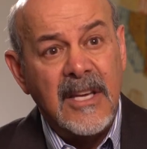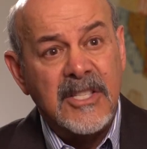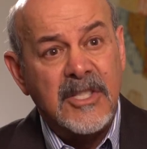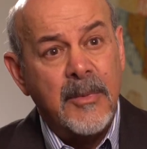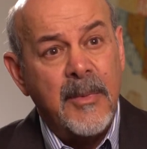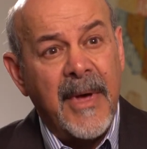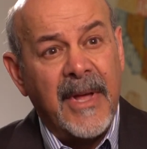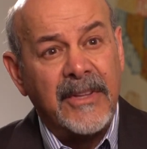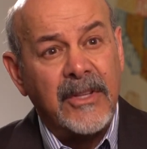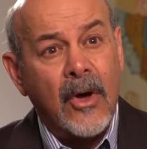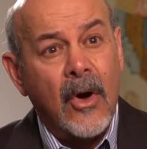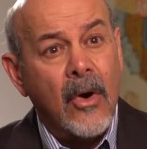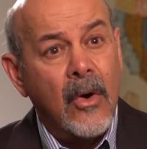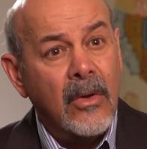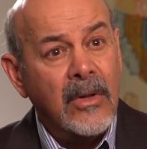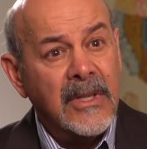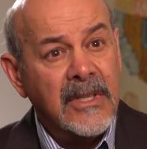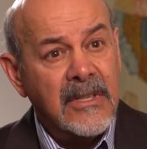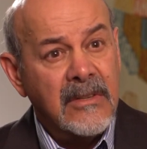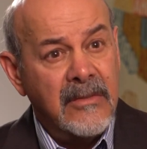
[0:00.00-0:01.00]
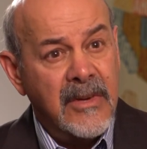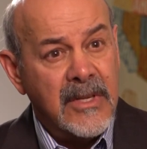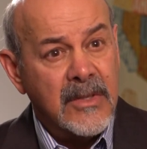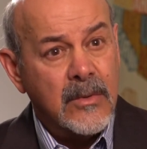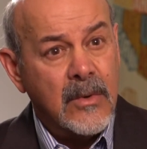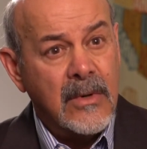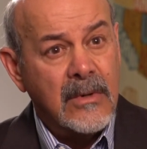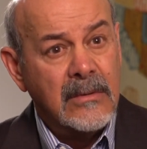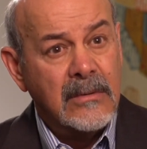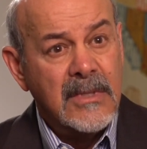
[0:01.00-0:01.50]
is about the whole
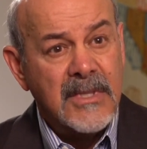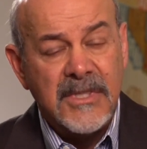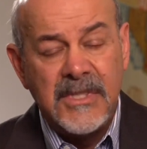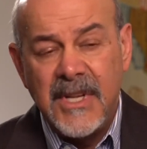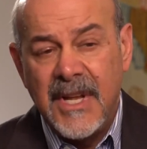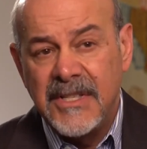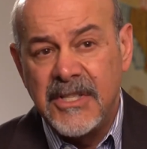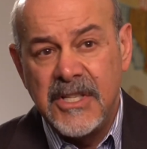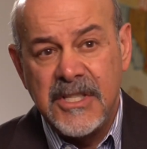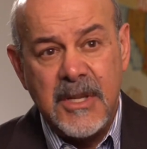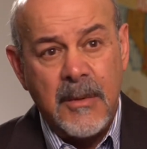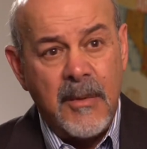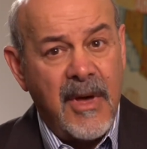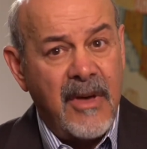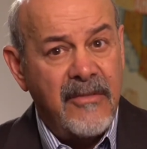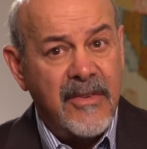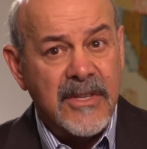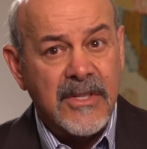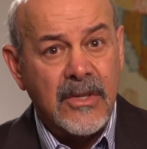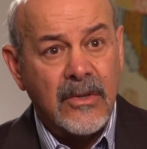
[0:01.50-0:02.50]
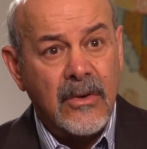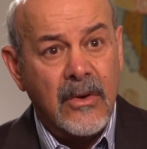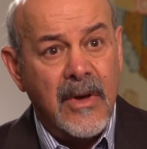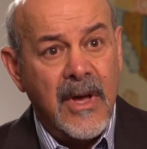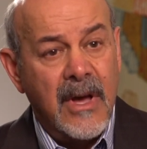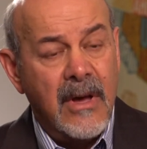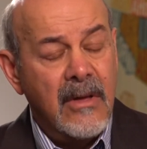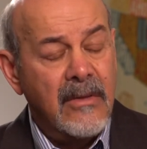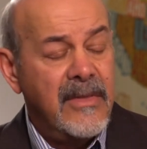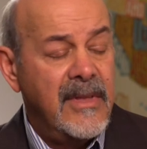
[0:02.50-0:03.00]
individual. It's not just about physical
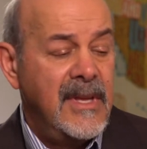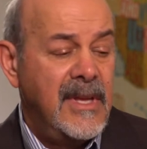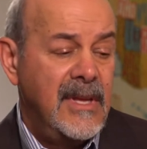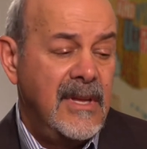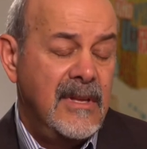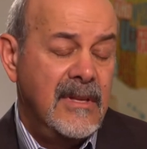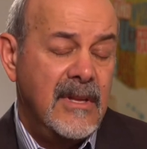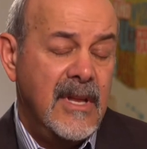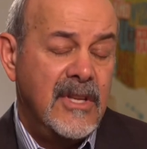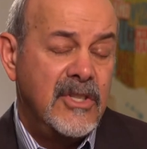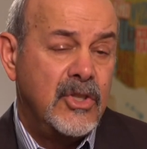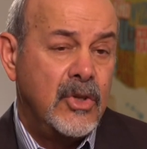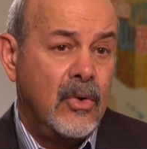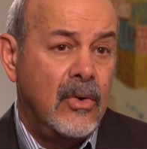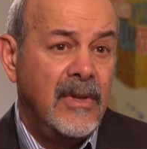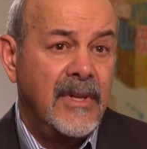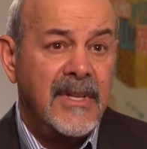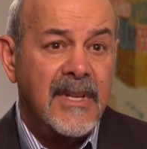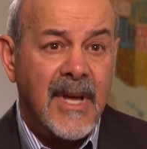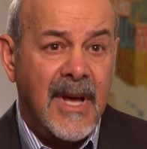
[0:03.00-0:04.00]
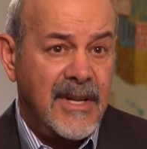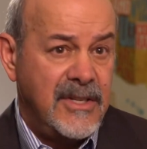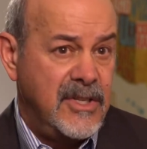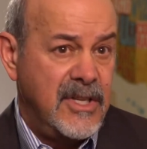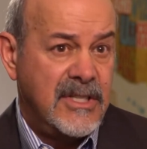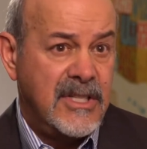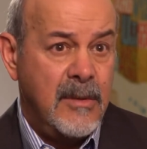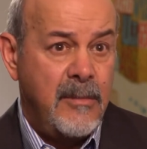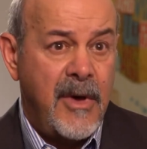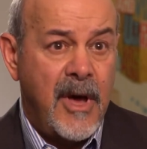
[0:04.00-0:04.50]
health. It's surely not
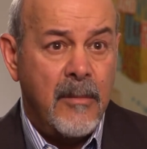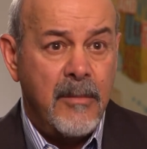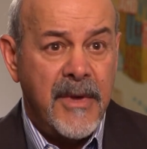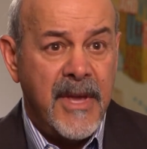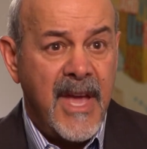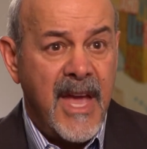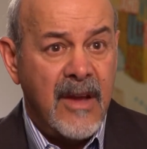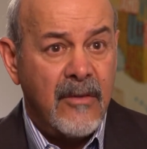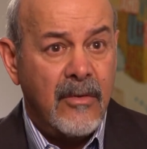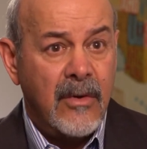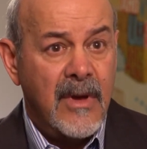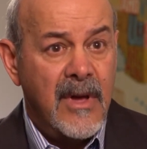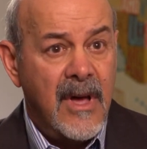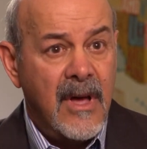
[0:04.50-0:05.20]
just about behavioral